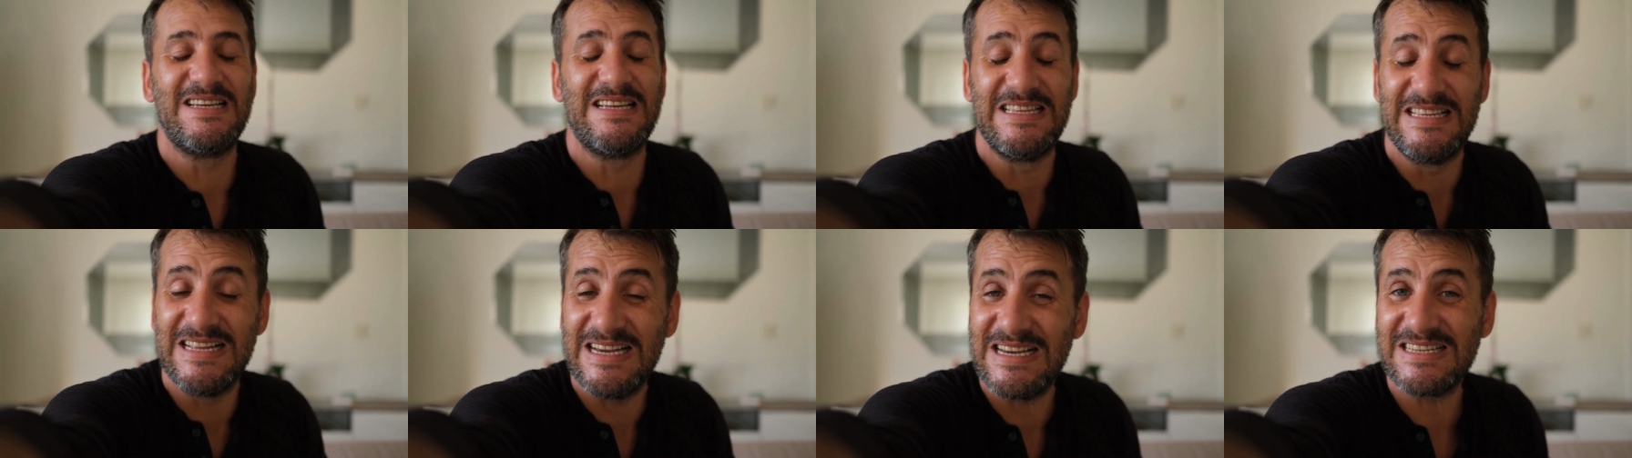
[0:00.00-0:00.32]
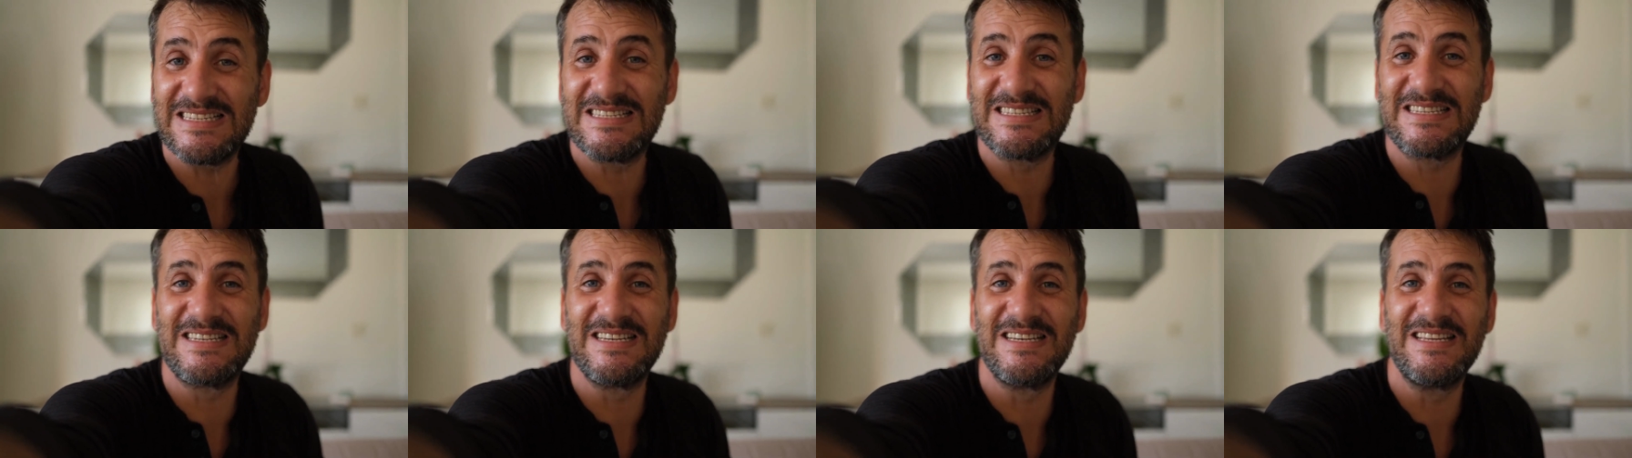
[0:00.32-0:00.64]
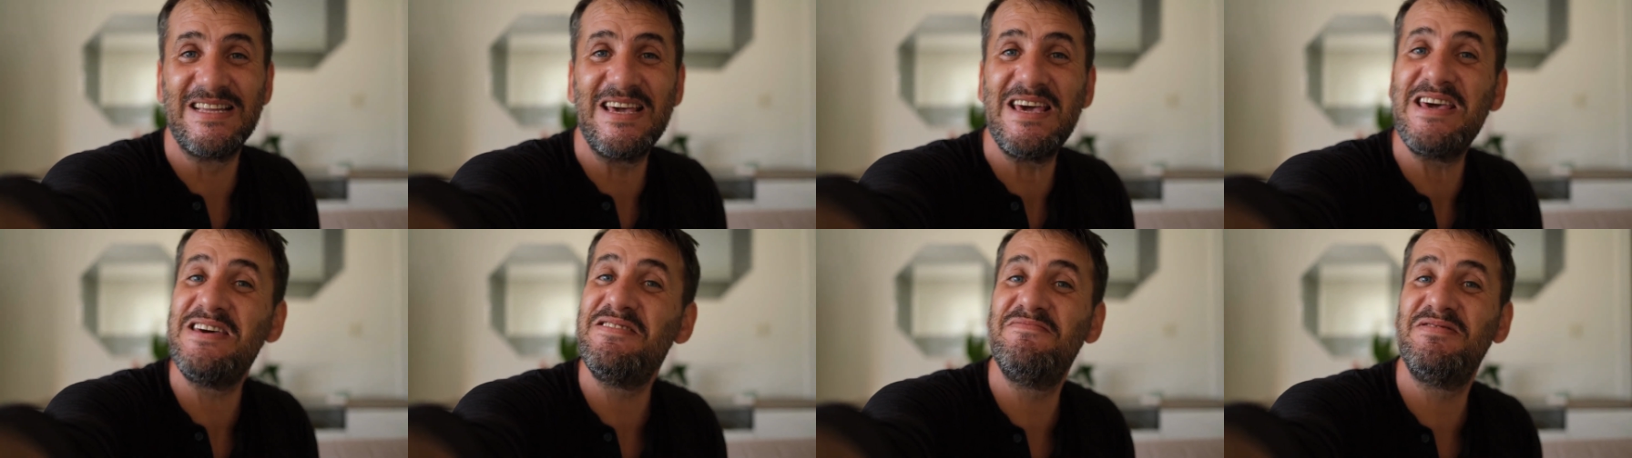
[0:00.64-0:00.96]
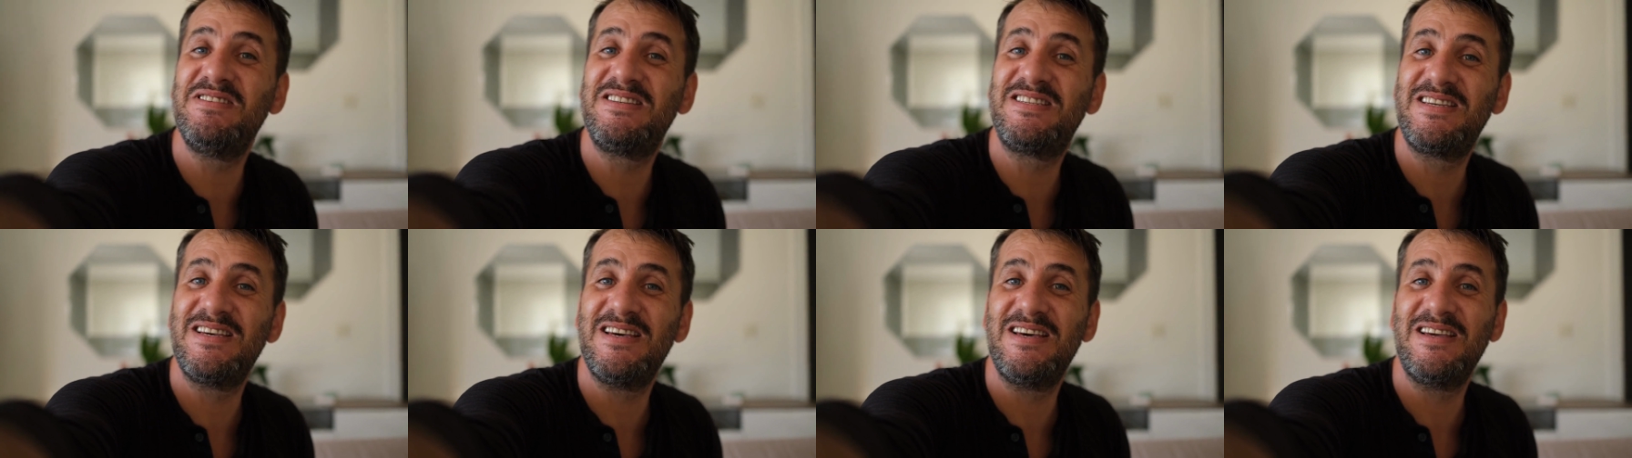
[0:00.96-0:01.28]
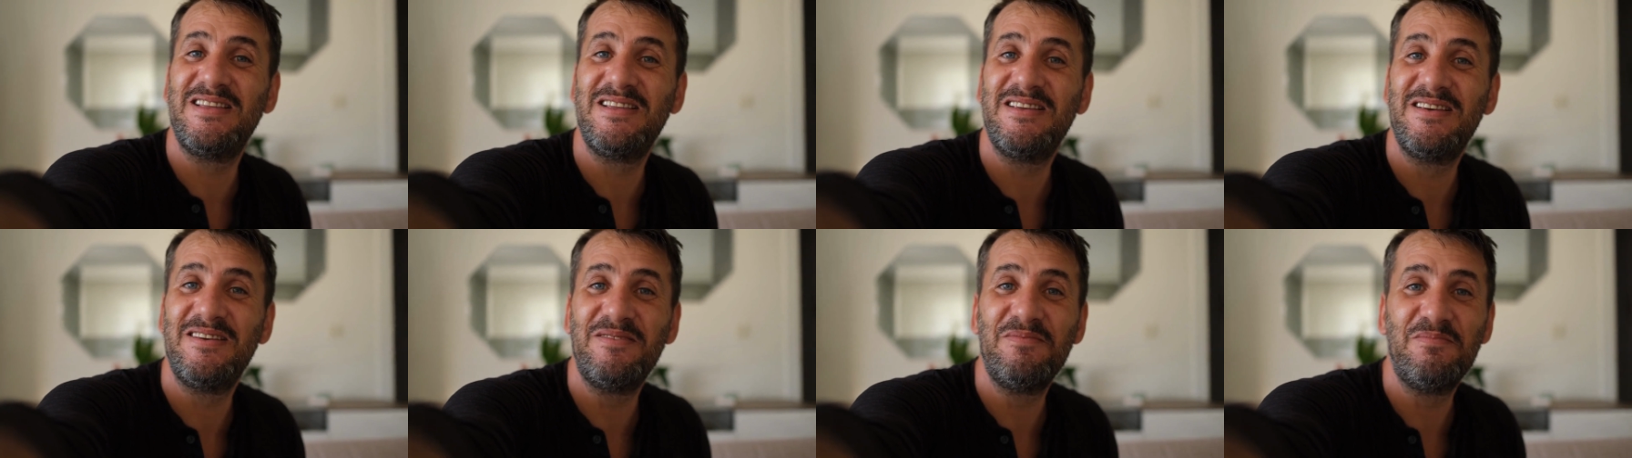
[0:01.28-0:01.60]
leave them in the comments
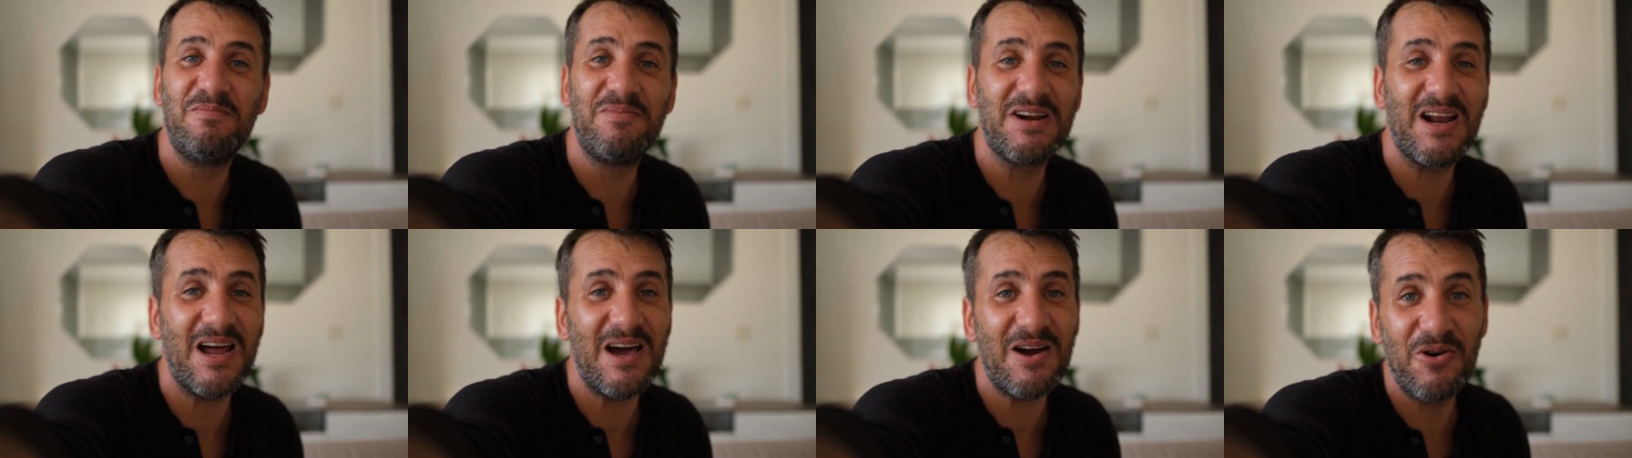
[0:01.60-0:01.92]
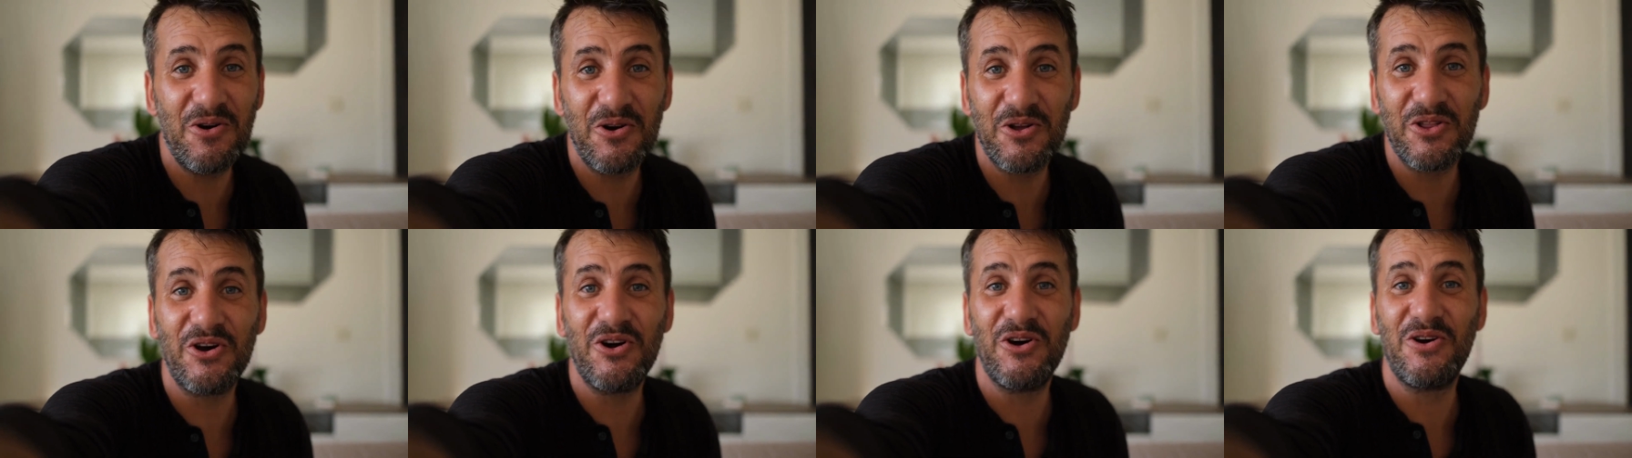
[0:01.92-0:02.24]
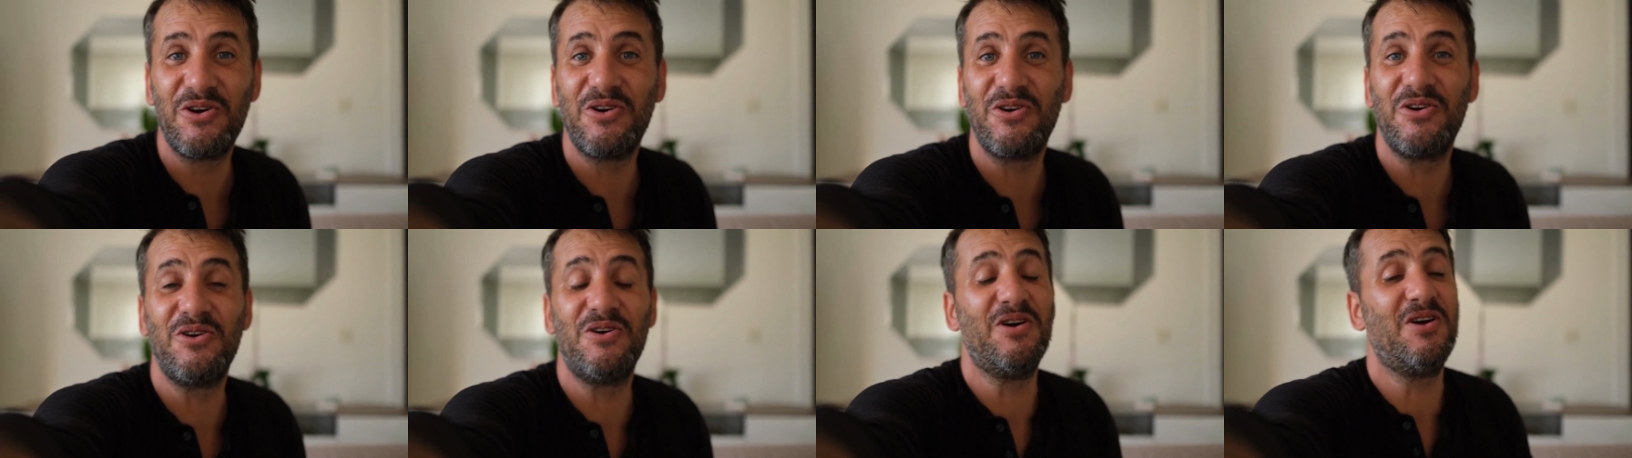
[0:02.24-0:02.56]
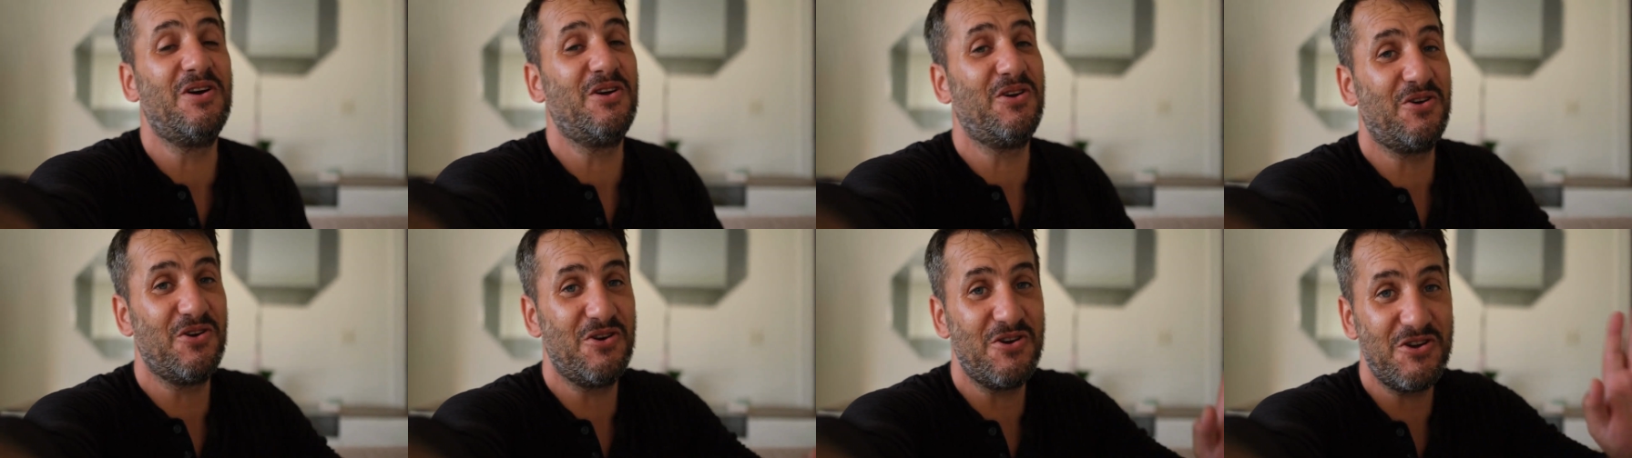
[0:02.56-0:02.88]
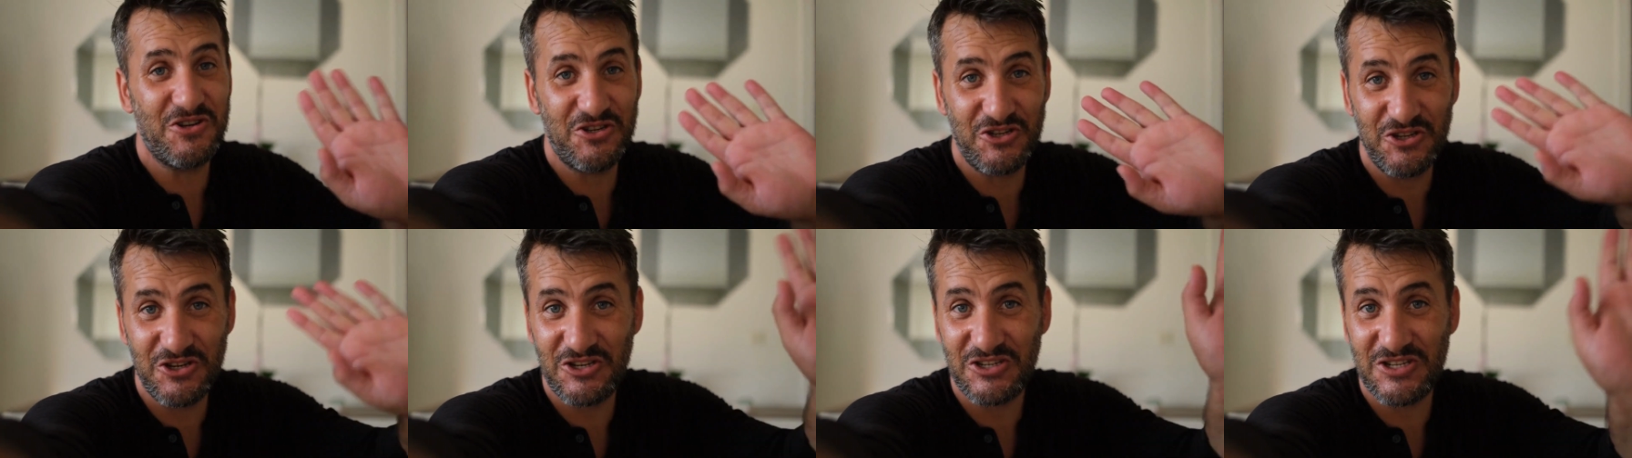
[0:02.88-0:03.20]
below so I can help, or go
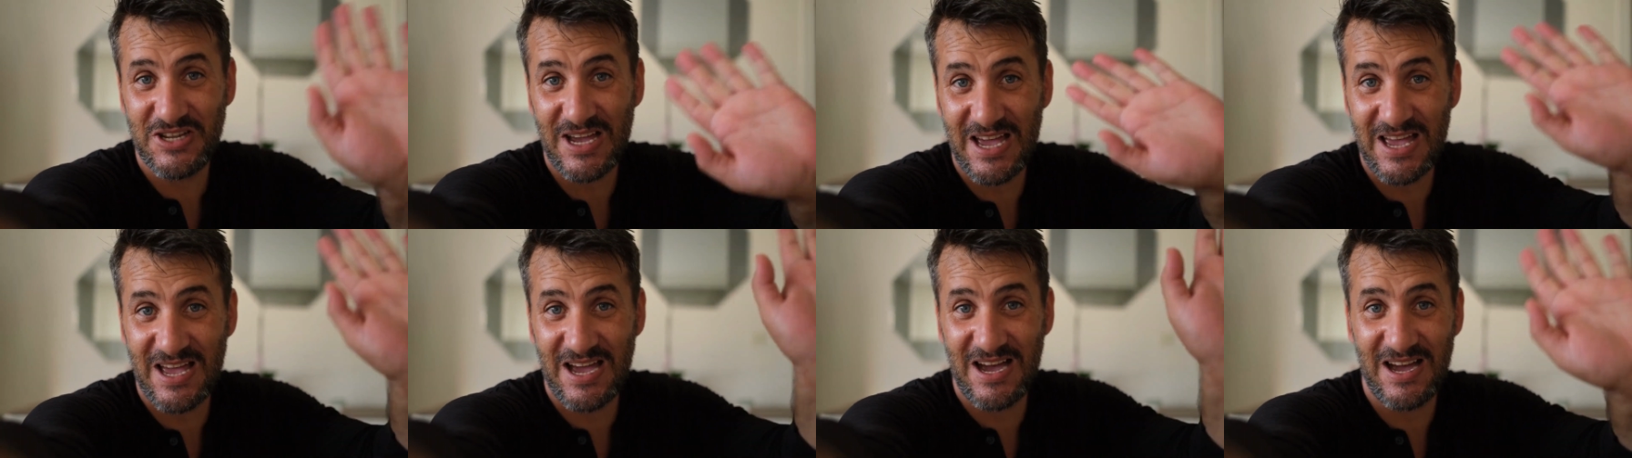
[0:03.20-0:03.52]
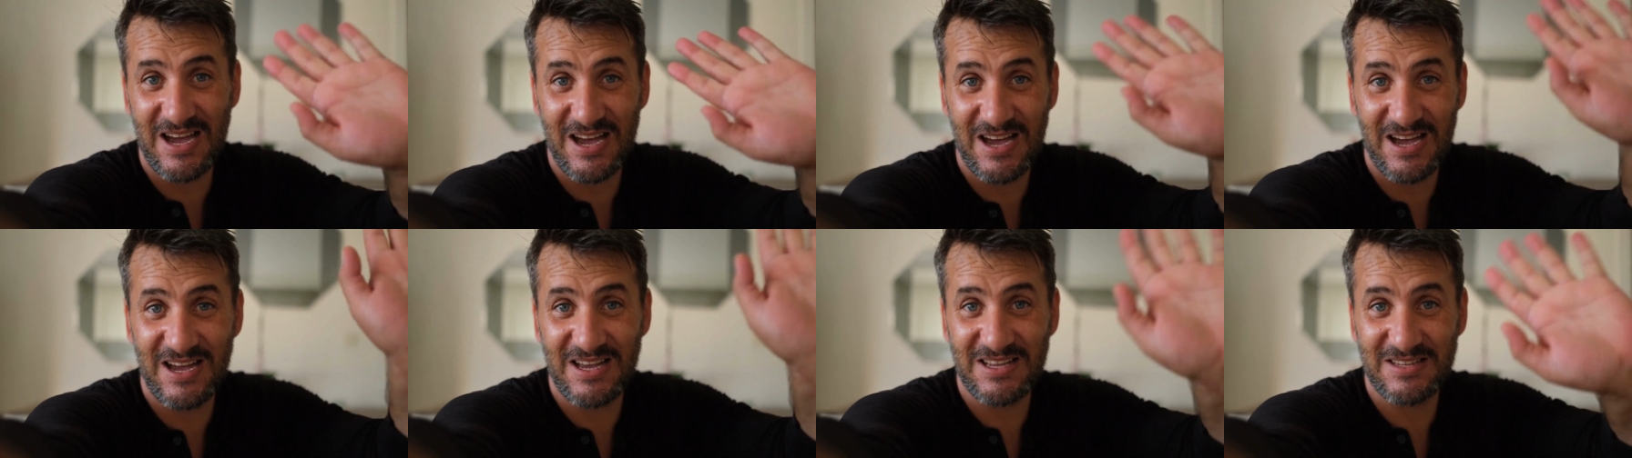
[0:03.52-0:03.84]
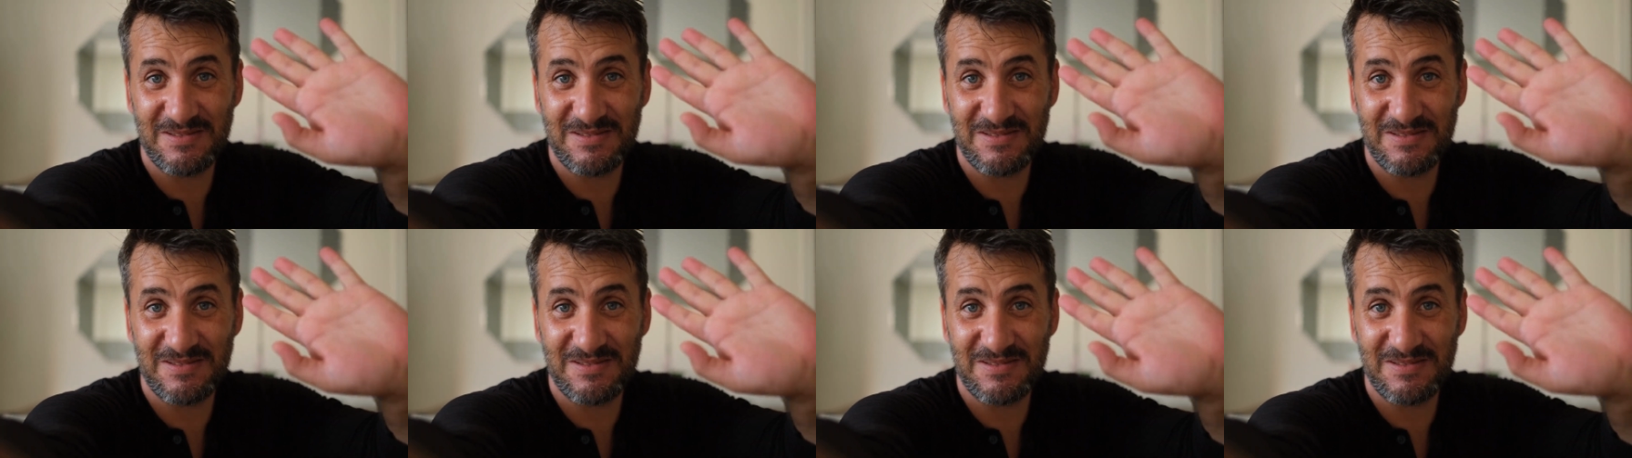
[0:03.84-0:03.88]
directly to the link.